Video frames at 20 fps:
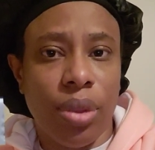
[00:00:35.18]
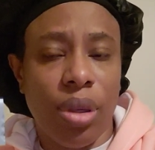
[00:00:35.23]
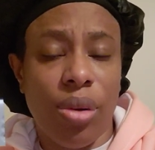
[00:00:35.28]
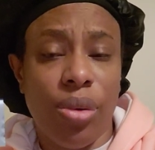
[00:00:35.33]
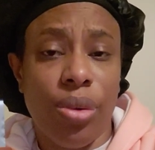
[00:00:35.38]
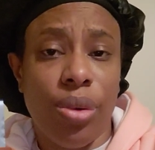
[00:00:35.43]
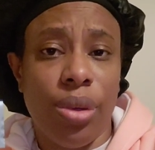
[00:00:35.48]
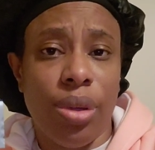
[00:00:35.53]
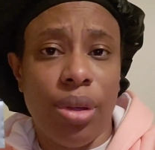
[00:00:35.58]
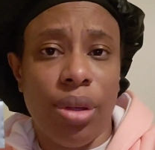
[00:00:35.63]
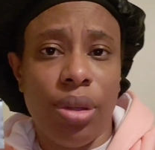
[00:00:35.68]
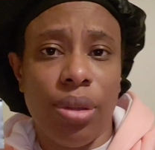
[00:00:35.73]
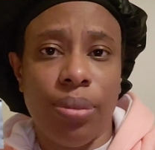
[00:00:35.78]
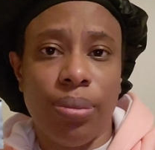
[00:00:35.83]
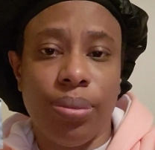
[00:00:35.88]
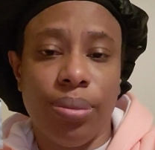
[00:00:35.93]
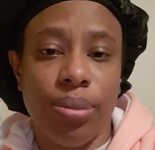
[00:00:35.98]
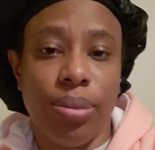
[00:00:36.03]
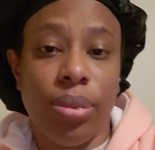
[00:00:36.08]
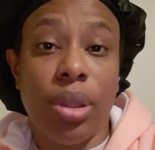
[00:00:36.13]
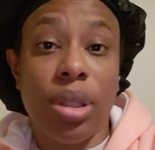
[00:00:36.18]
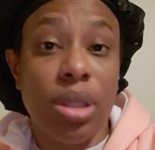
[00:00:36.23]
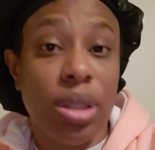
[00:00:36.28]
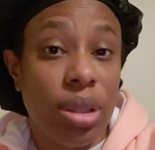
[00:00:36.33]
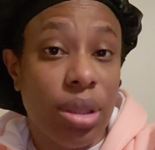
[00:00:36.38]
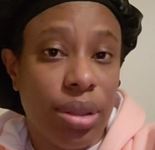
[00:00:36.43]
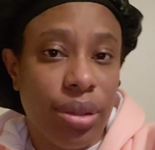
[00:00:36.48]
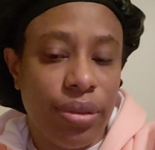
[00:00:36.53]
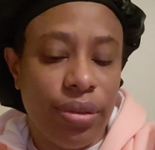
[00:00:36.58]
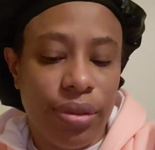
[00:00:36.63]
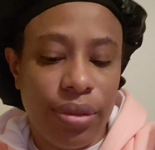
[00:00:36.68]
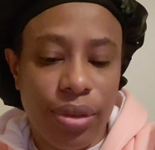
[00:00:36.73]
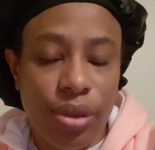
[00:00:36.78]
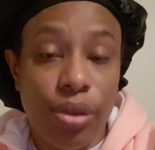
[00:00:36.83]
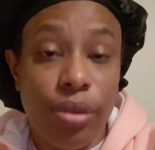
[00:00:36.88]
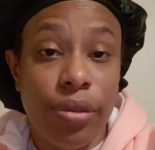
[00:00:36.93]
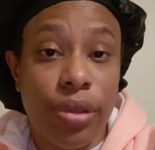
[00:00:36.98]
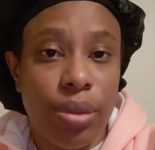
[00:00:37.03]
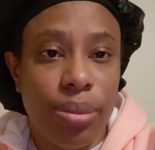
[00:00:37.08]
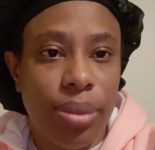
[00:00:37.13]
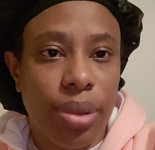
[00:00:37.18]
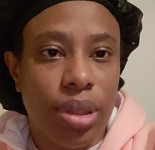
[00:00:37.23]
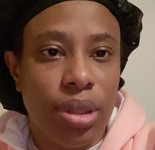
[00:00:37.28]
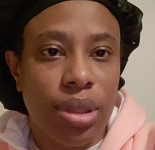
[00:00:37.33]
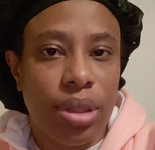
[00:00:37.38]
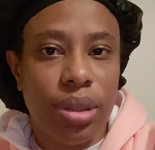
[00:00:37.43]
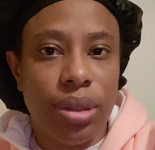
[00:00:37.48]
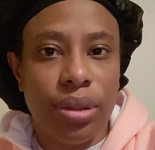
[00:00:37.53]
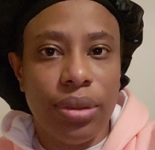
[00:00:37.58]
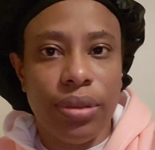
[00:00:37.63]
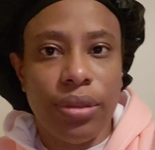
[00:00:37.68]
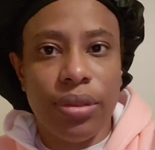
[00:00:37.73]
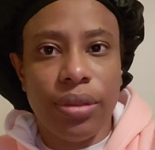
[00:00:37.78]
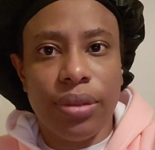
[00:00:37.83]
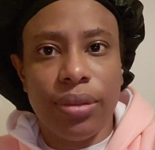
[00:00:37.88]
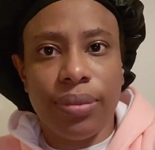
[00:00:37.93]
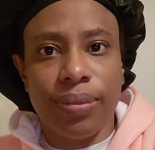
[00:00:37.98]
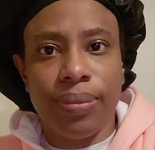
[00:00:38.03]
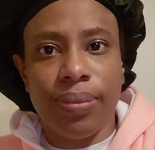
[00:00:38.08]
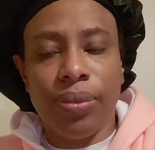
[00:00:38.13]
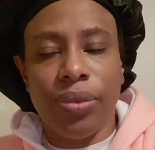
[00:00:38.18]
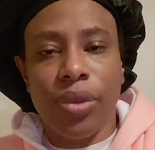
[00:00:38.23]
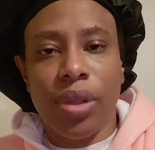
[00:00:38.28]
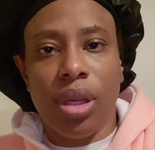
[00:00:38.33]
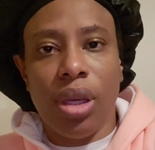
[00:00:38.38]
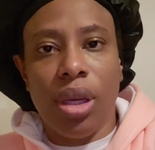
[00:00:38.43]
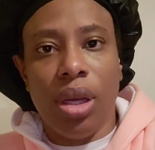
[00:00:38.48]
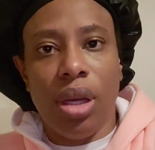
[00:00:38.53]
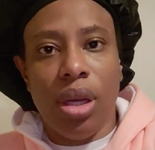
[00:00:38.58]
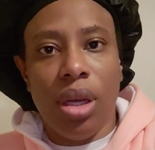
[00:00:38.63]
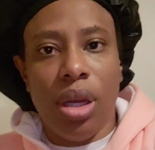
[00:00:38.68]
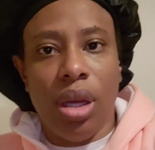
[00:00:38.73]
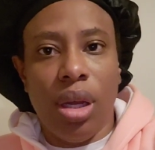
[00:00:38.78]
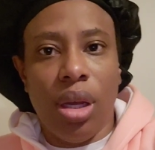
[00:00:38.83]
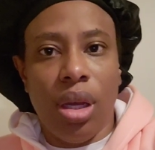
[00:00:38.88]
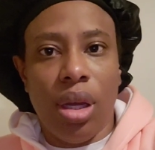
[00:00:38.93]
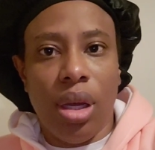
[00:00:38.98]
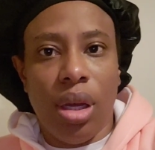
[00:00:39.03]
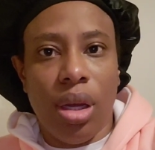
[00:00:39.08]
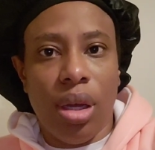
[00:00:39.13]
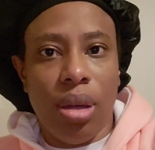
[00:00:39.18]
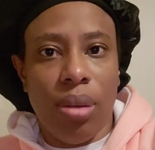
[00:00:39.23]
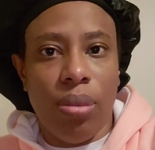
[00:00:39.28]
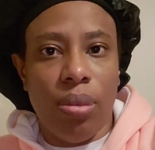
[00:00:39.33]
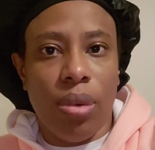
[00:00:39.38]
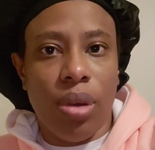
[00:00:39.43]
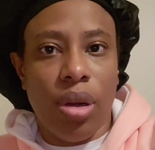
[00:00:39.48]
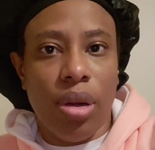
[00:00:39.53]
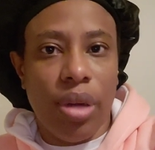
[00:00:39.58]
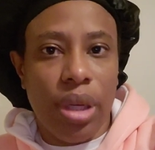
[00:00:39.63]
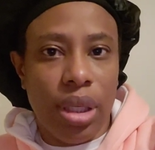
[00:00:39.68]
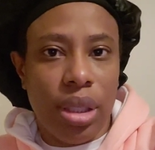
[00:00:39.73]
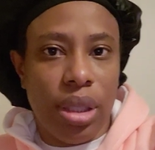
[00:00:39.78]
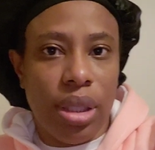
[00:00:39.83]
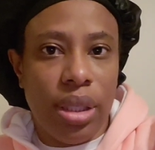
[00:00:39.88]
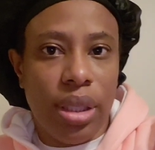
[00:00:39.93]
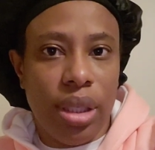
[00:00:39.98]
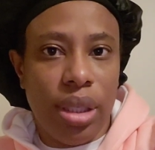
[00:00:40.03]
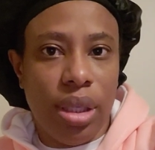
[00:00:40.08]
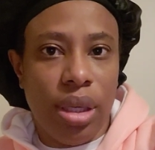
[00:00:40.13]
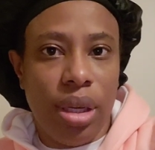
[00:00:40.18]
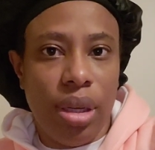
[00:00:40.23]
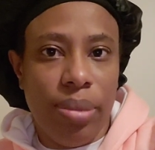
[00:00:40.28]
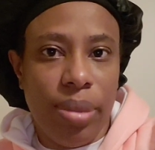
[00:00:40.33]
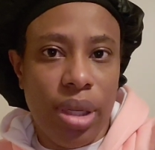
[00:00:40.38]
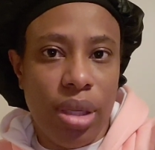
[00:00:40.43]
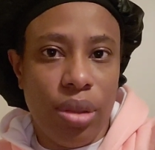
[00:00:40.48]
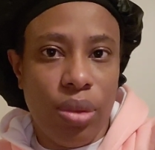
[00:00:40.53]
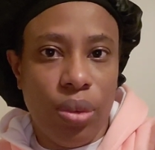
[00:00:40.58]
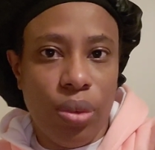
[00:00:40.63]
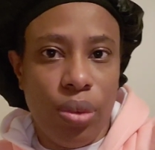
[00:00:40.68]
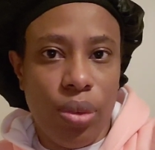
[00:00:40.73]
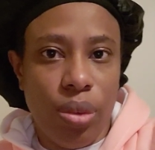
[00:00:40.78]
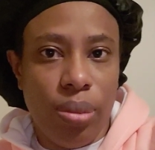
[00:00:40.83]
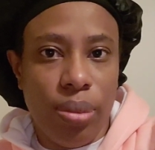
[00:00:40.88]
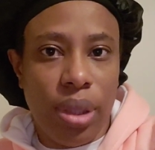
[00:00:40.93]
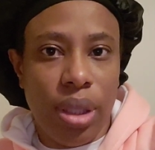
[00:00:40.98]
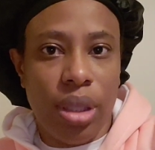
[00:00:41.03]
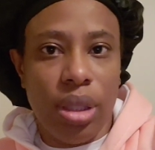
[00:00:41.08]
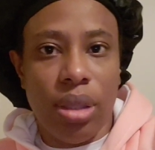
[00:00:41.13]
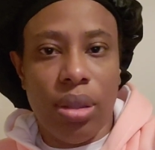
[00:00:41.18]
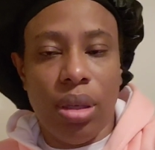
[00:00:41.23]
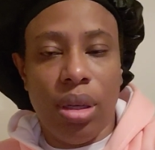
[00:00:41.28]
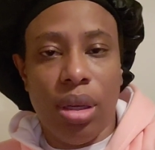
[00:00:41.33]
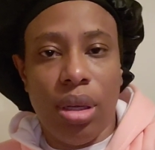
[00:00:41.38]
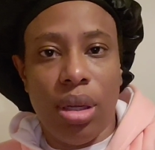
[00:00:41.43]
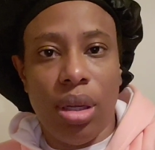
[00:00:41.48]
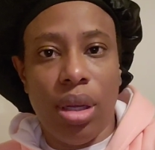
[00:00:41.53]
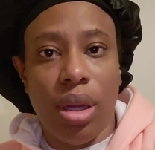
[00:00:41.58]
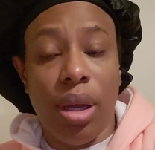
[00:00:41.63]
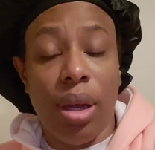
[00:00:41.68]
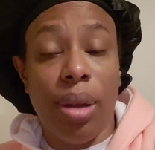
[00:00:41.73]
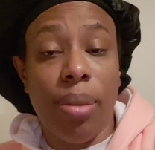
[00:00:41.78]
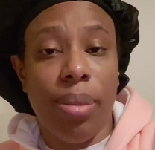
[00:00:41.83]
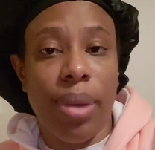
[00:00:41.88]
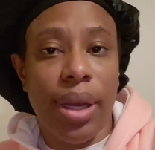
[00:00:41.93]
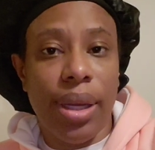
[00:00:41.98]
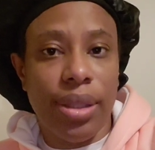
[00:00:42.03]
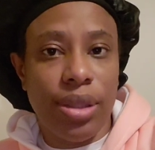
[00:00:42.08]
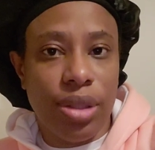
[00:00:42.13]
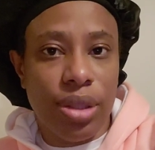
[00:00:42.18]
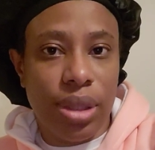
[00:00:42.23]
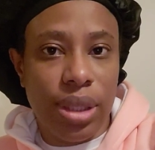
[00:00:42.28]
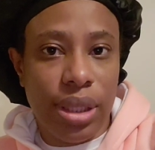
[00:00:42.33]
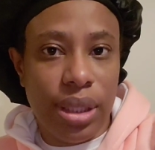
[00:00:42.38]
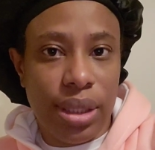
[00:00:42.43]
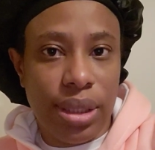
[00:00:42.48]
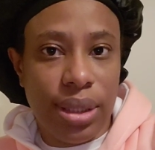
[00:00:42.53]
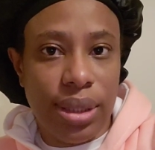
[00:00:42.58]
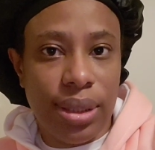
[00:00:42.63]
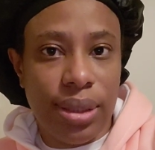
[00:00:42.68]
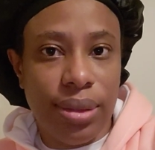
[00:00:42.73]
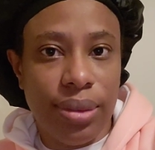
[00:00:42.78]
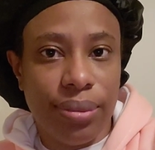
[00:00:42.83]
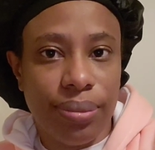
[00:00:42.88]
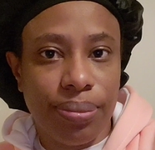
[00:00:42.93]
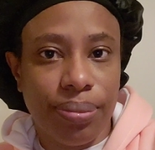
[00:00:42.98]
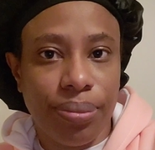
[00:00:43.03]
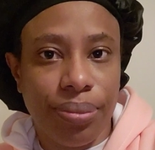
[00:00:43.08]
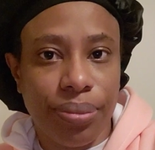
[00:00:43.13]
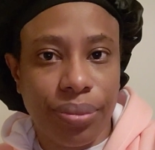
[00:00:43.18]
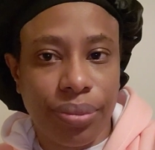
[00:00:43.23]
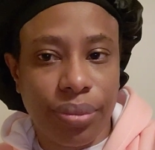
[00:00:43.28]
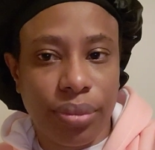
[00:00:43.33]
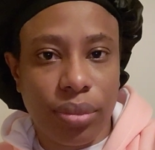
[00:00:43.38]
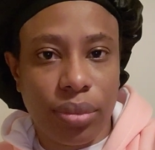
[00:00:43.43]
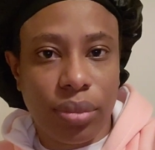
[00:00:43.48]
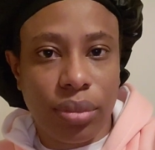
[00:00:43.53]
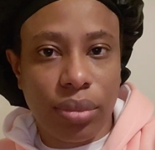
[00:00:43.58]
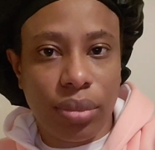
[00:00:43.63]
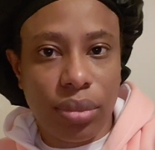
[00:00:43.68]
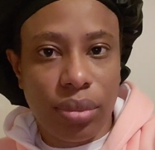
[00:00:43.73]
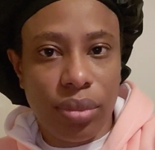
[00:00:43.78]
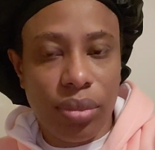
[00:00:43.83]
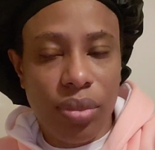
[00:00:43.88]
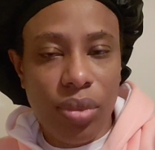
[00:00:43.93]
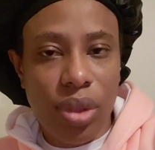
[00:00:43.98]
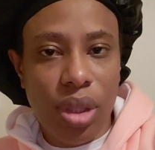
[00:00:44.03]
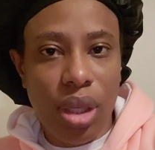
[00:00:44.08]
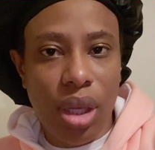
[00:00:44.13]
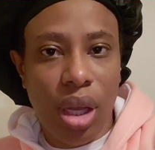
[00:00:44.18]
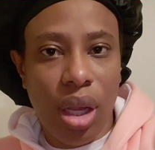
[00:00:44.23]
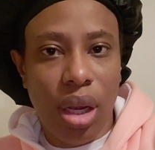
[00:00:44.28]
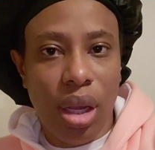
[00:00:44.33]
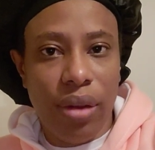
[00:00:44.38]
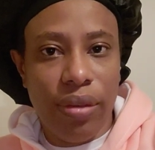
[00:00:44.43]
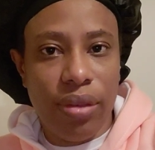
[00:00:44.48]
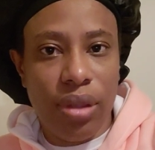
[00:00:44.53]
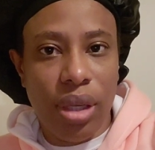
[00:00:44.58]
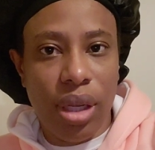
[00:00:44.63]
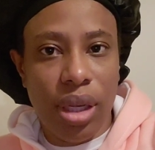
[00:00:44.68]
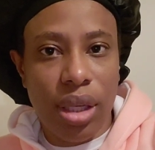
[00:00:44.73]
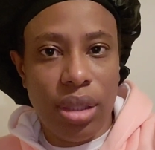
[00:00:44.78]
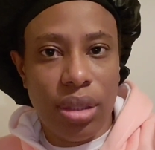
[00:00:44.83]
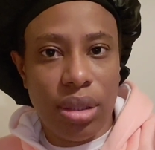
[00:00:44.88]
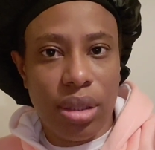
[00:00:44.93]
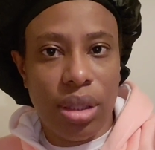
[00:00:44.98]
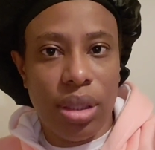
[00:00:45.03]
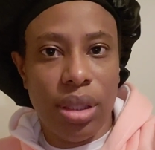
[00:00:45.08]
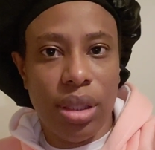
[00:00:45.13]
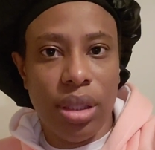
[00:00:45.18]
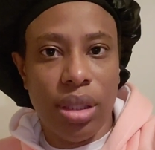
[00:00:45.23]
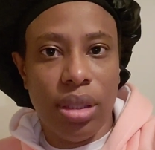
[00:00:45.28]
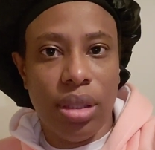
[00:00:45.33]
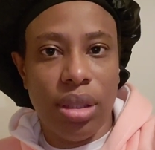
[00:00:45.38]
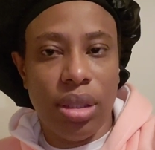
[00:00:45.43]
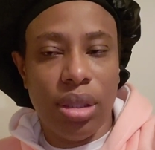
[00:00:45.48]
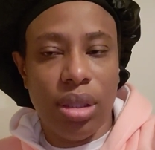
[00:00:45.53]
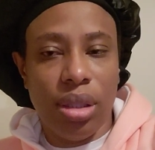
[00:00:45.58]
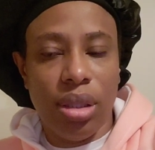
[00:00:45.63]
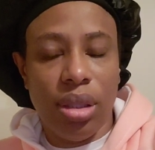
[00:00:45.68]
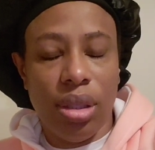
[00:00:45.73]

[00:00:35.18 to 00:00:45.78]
corona positive, COVID positive. Currently I'm at home and I'm isolating. I have to isolate